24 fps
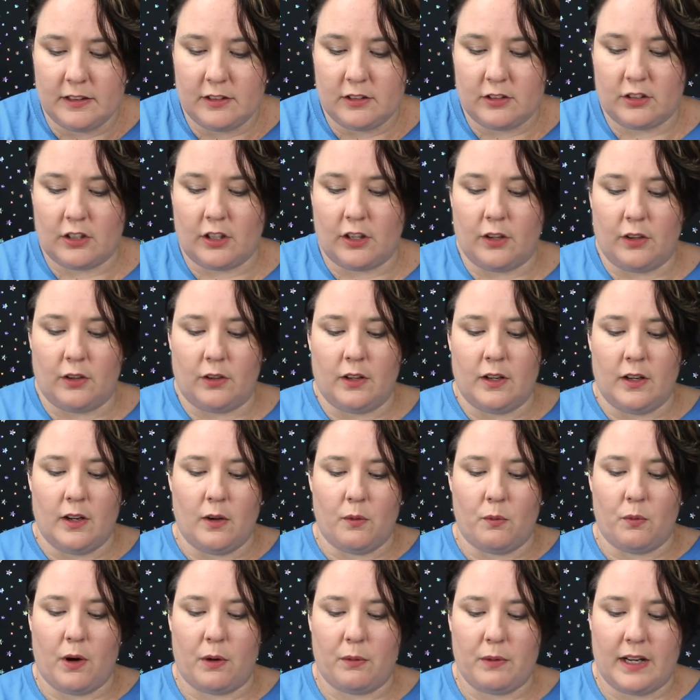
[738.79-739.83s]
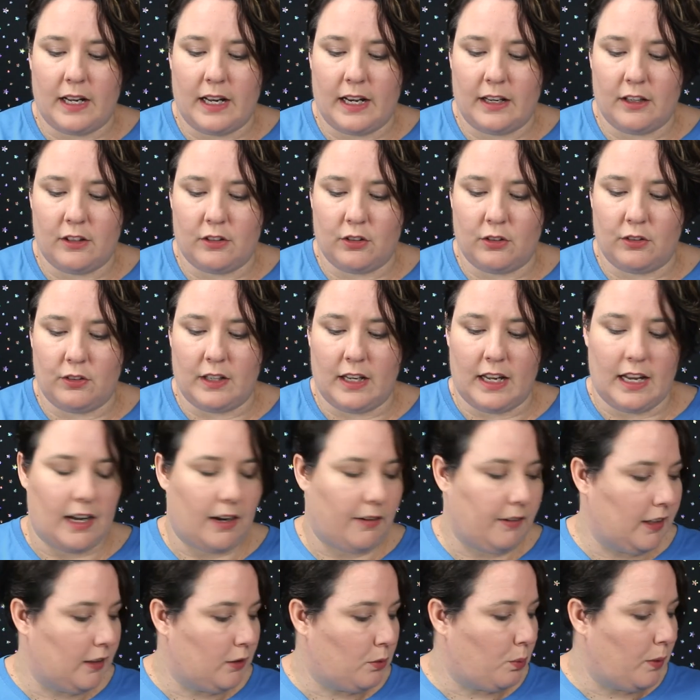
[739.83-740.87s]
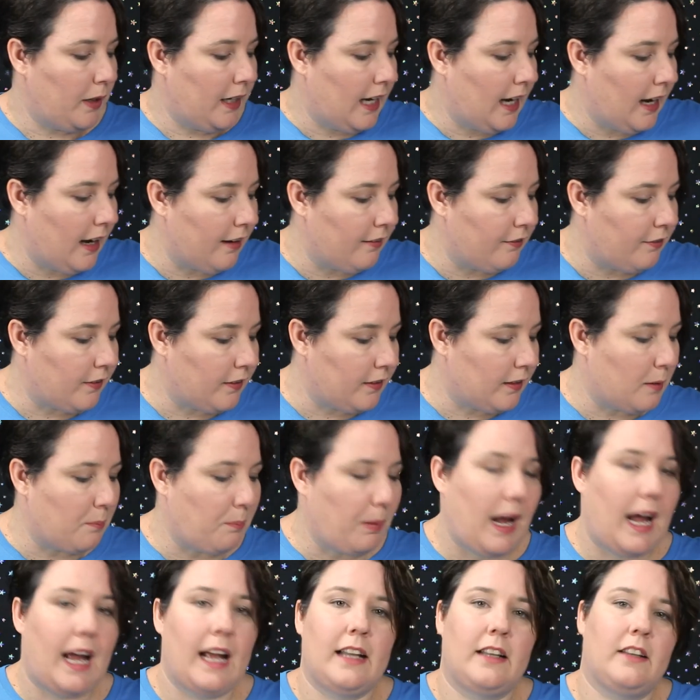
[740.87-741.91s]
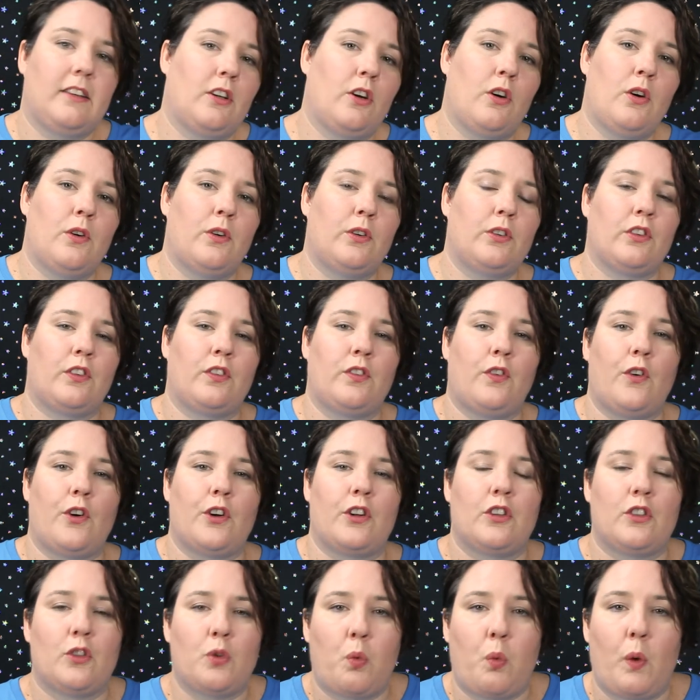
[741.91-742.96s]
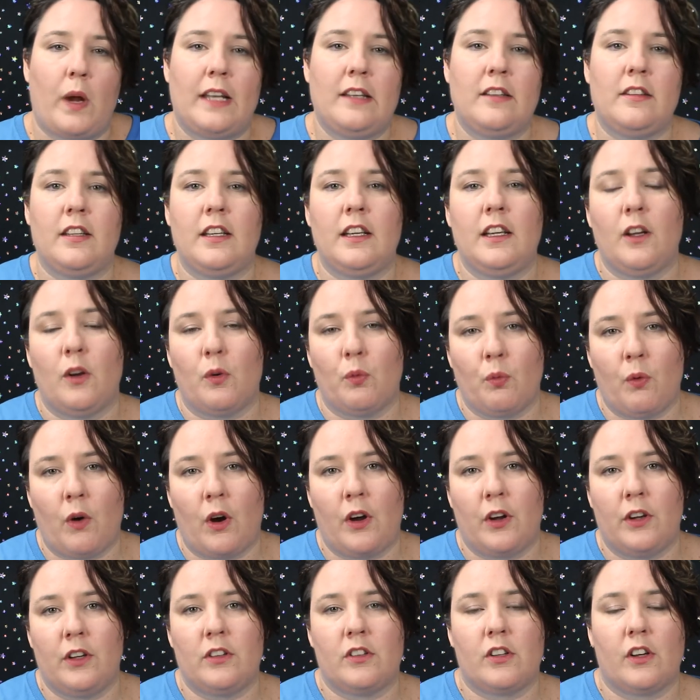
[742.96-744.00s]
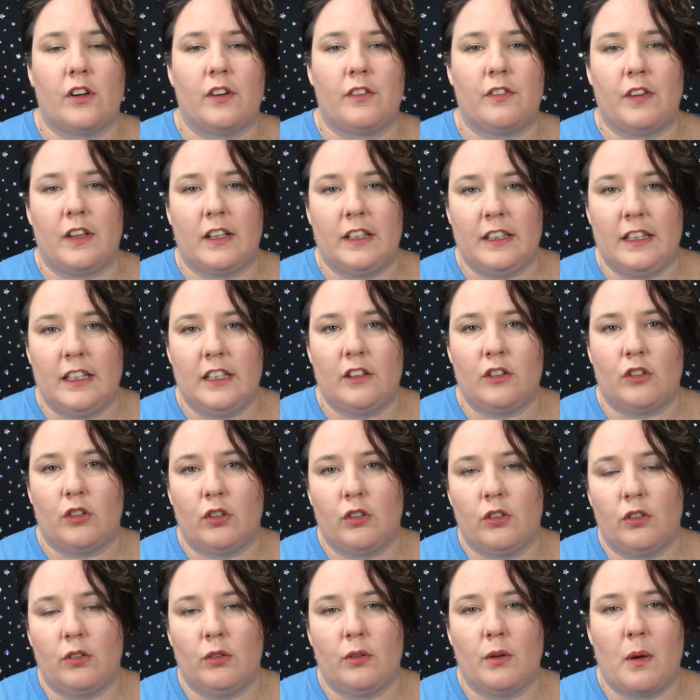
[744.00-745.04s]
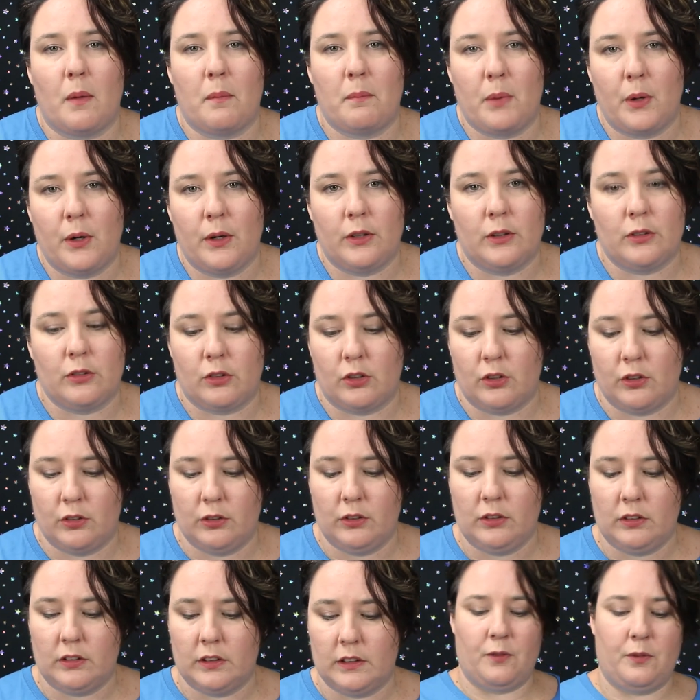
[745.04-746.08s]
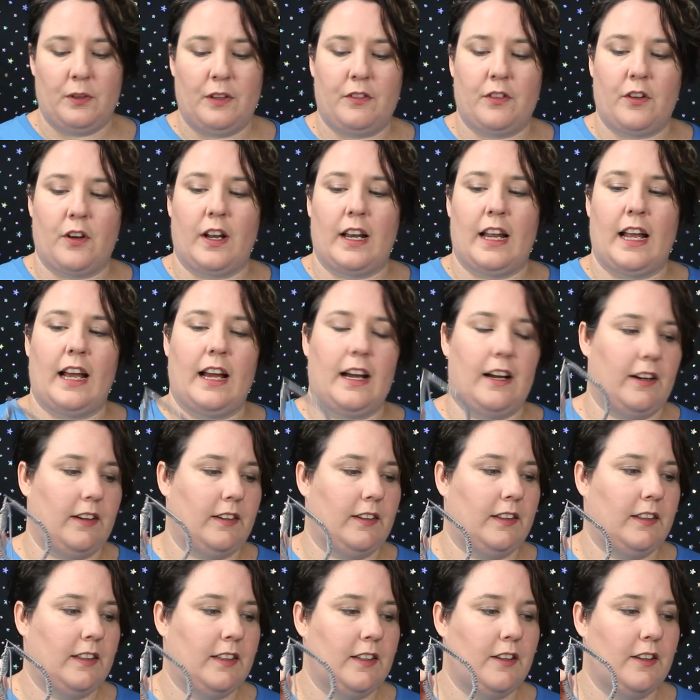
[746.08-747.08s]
So what we're going to do now is, we have the pattern calls for 20 rows of knit two, purl two. We've got our